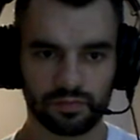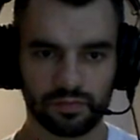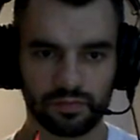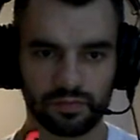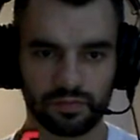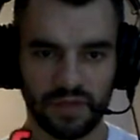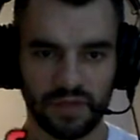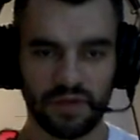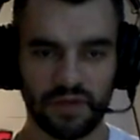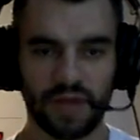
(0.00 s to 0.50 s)

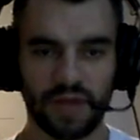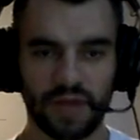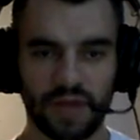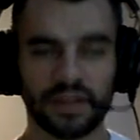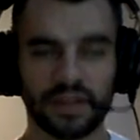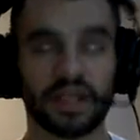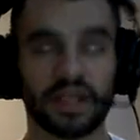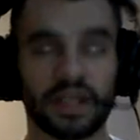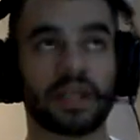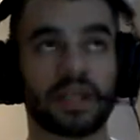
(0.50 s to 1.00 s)
If you haven't
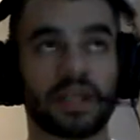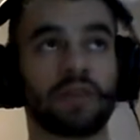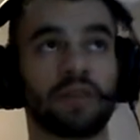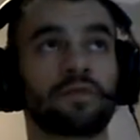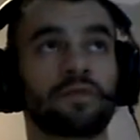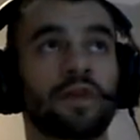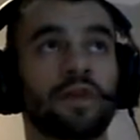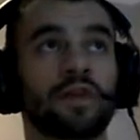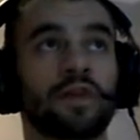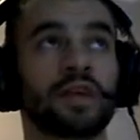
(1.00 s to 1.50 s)
checked out
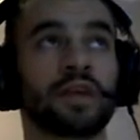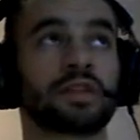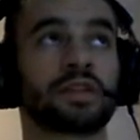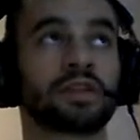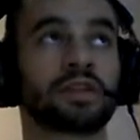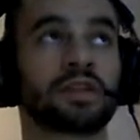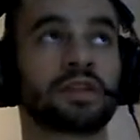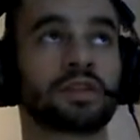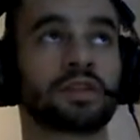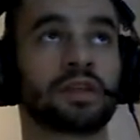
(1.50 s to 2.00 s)
Fresh, this
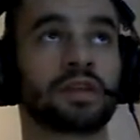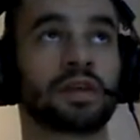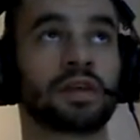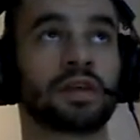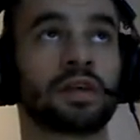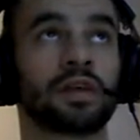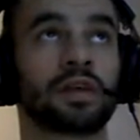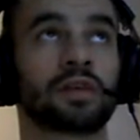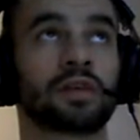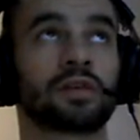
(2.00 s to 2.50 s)
is
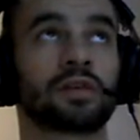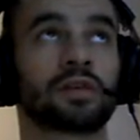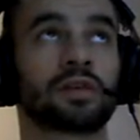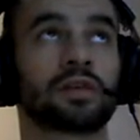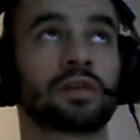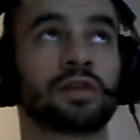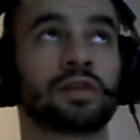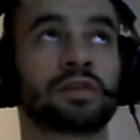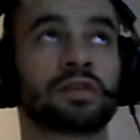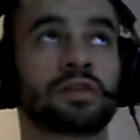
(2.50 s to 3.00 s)
a
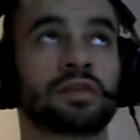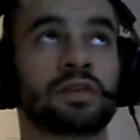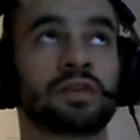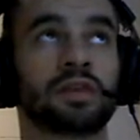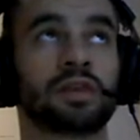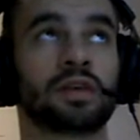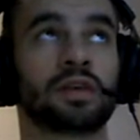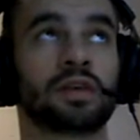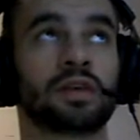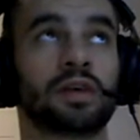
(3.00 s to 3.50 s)

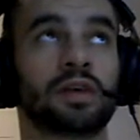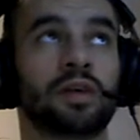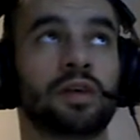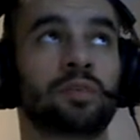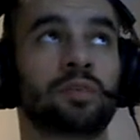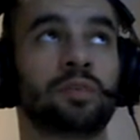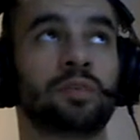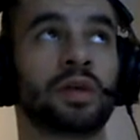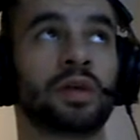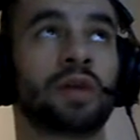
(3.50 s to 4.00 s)

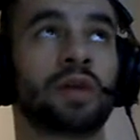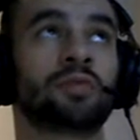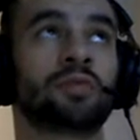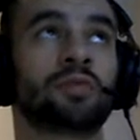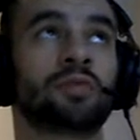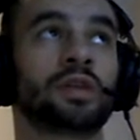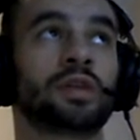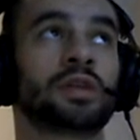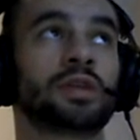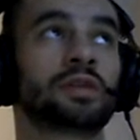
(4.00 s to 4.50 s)
EP I
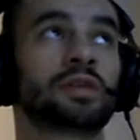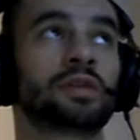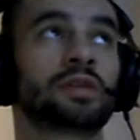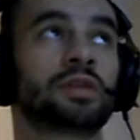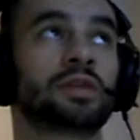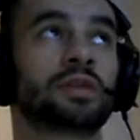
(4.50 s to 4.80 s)
released.